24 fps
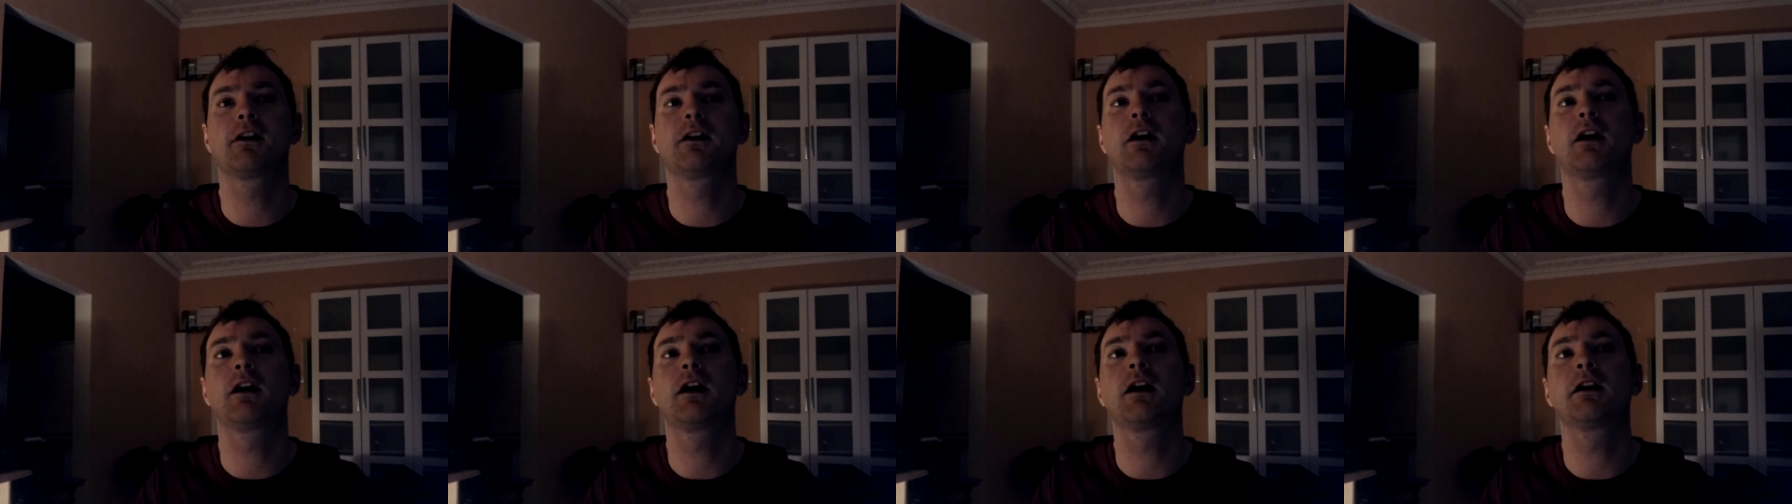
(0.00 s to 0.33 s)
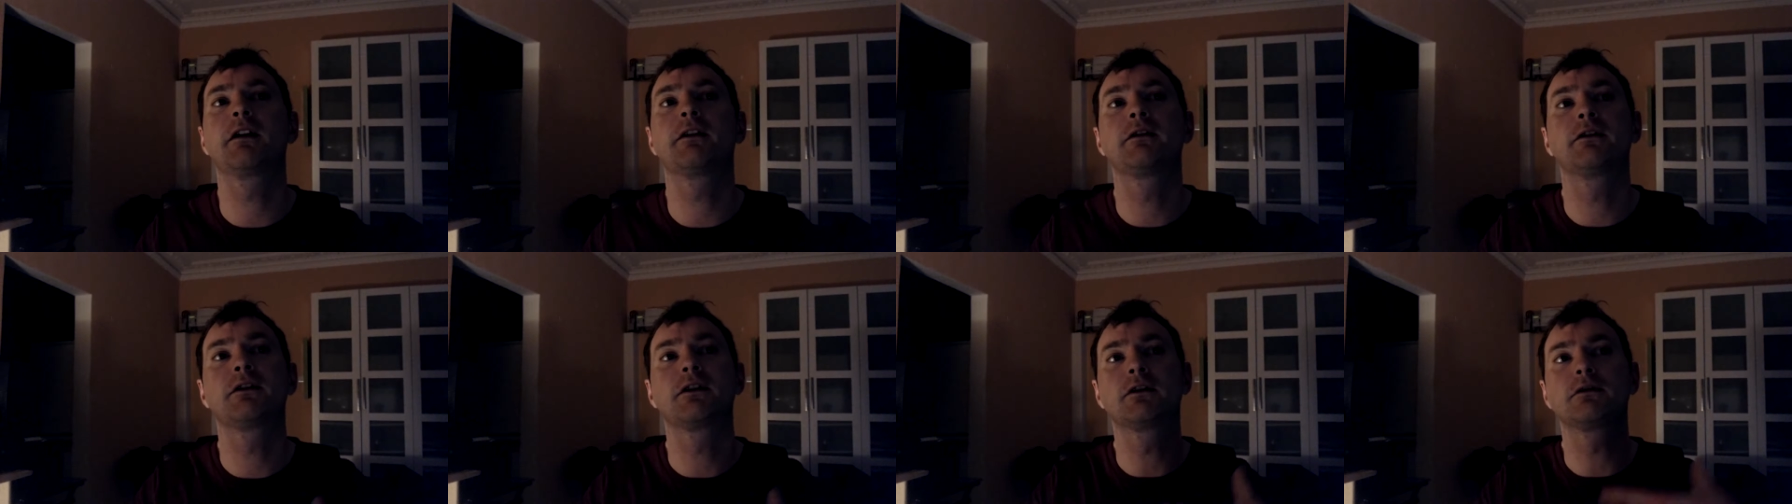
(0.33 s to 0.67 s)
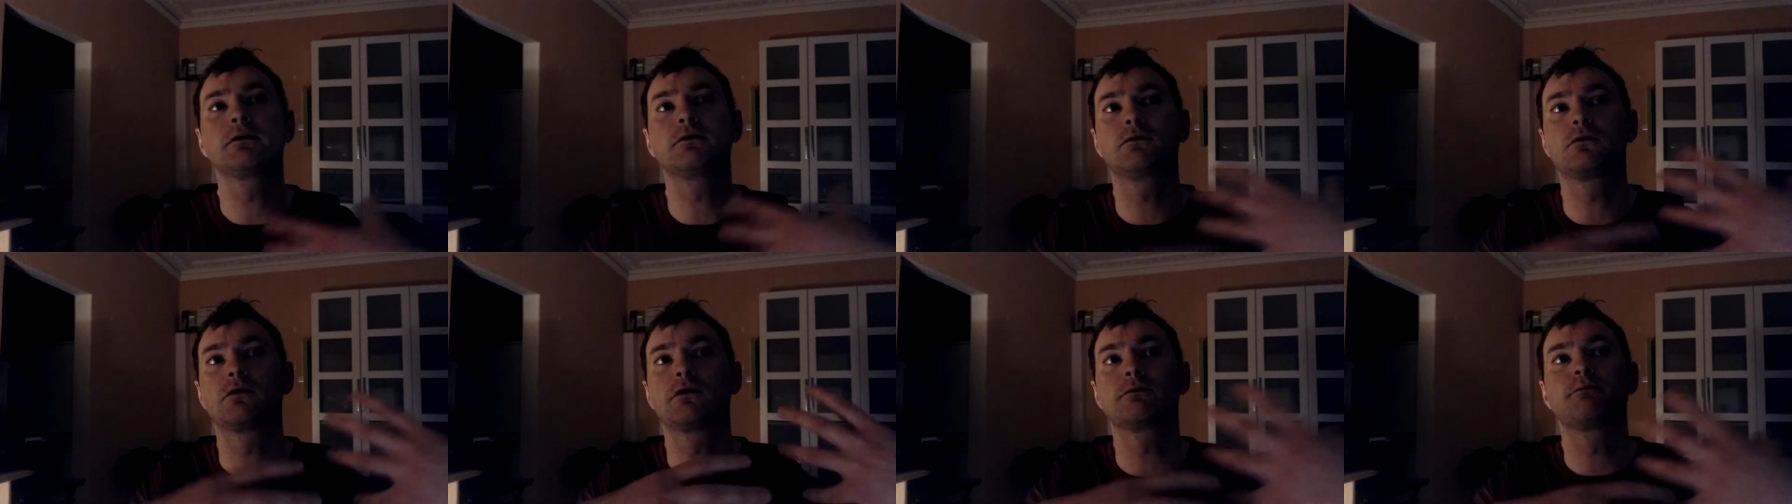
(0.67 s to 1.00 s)
and
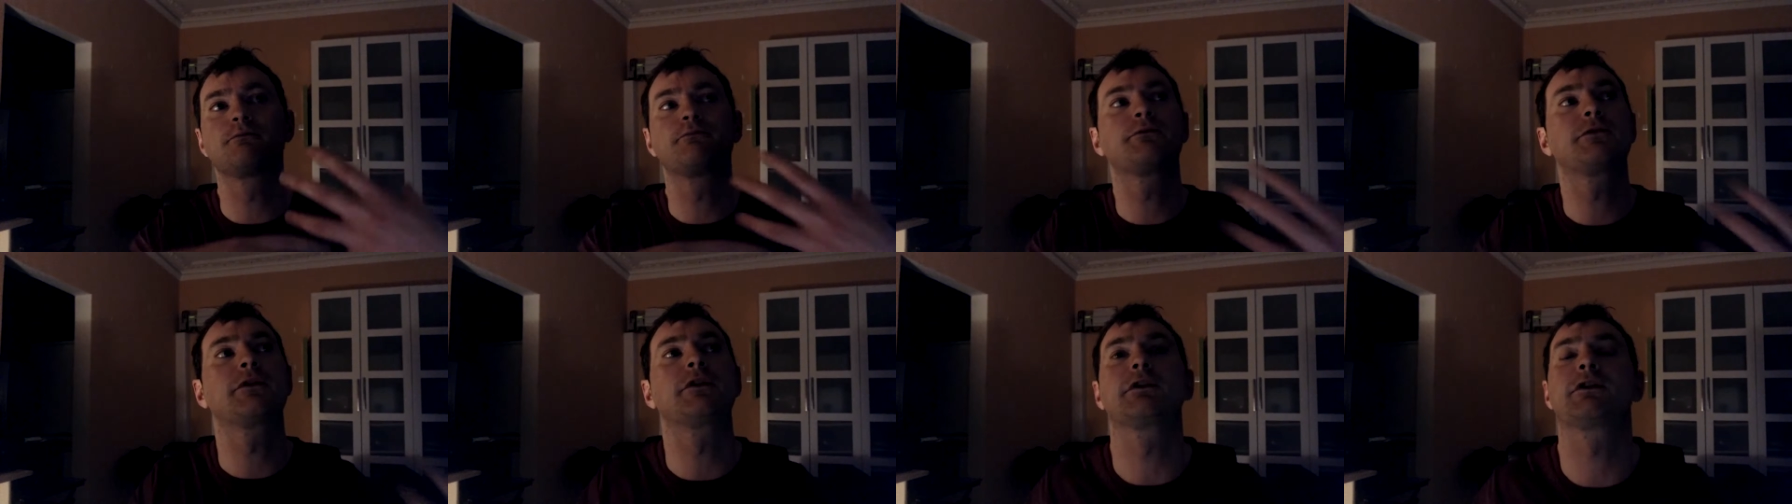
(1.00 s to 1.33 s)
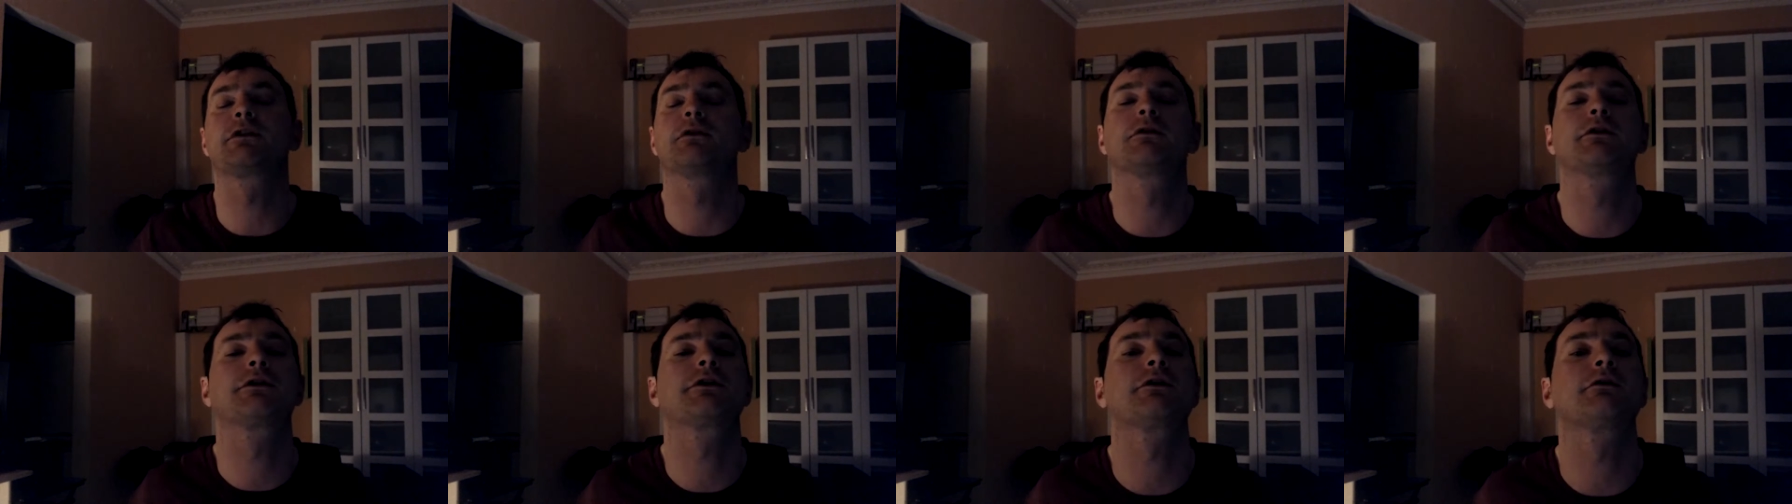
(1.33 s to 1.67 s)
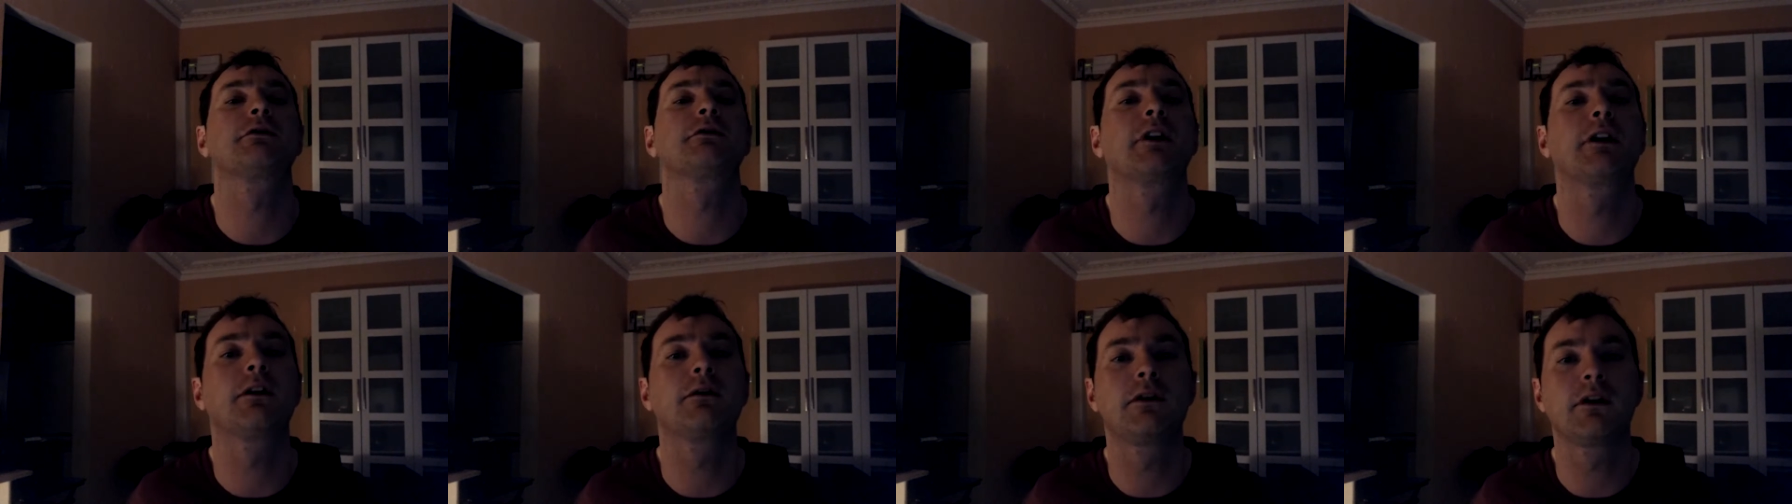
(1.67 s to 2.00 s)
the sort of
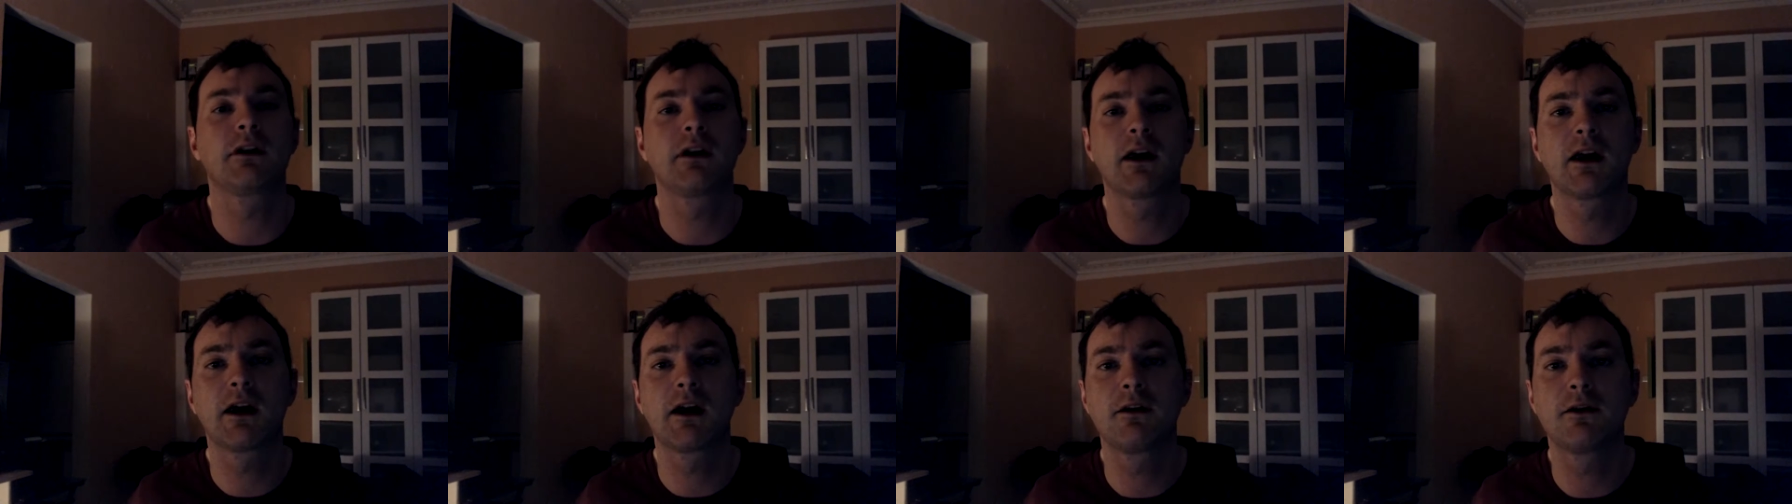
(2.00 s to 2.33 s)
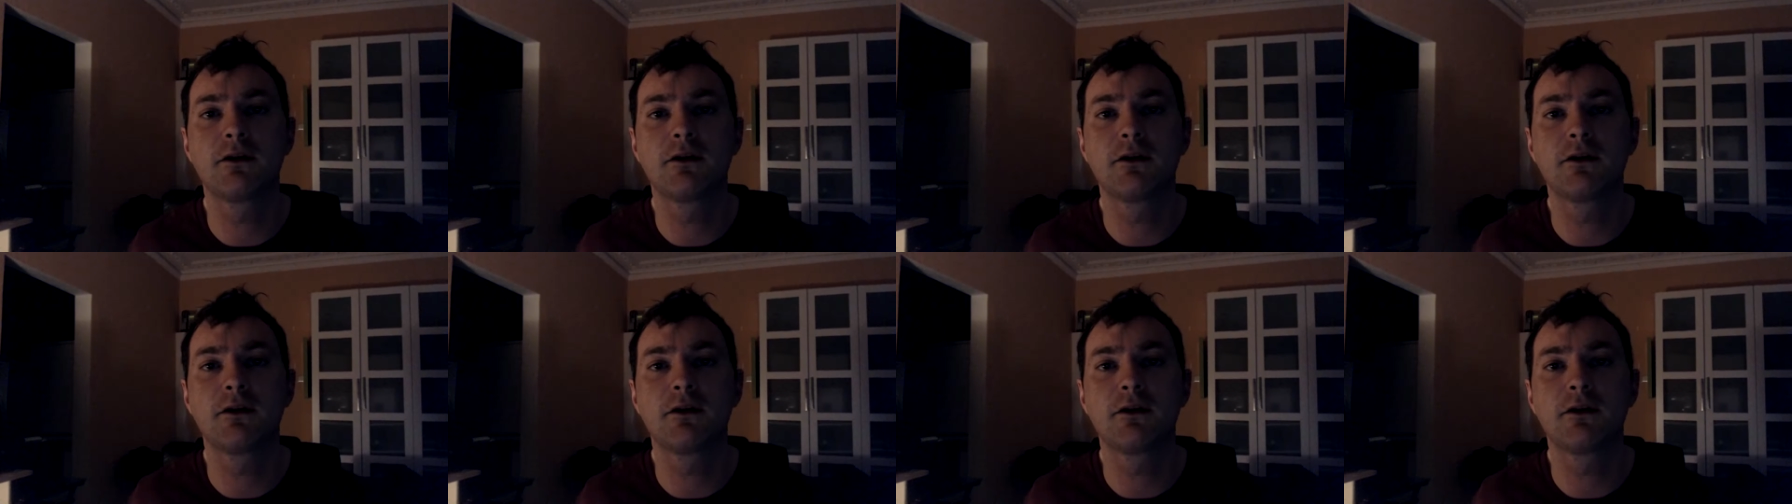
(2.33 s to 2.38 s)
surrounding area